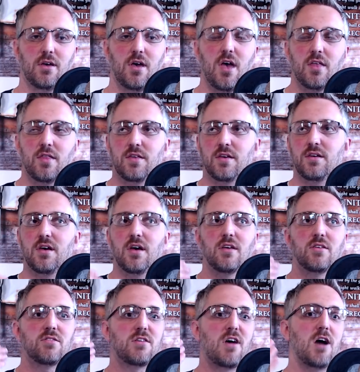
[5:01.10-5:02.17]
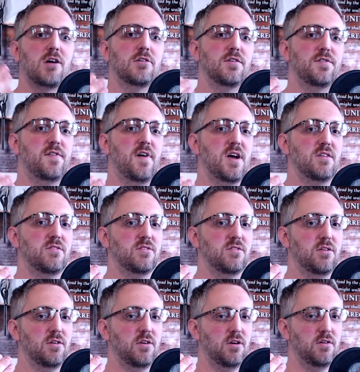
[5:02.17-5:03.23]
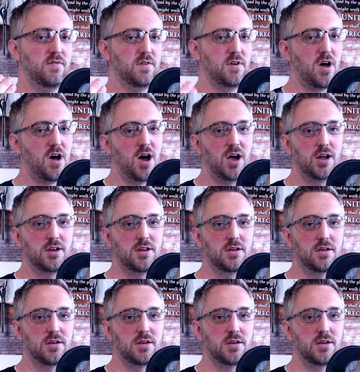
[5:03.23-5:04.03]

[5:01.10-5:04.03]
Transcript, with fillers: the sacrifice of God,